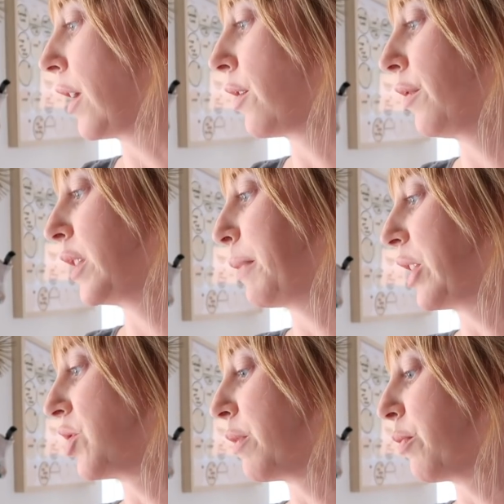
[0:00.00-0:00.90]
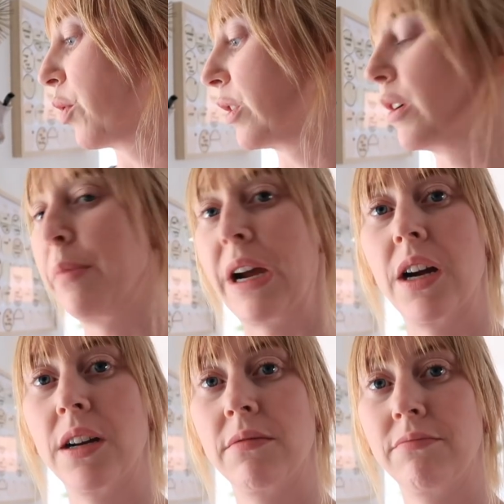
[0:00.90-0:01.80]
don't know if it's Benjamin Moore or
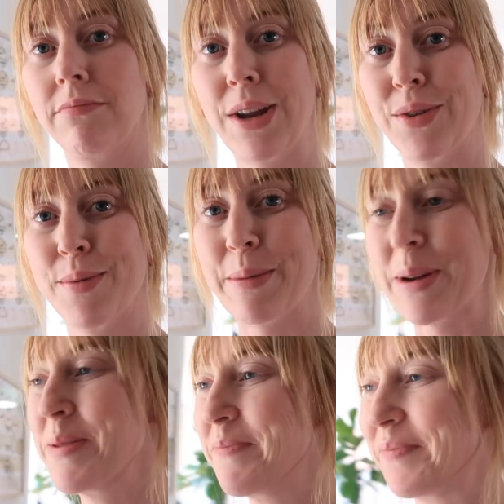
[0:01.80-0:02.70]
Bear. I don't remember.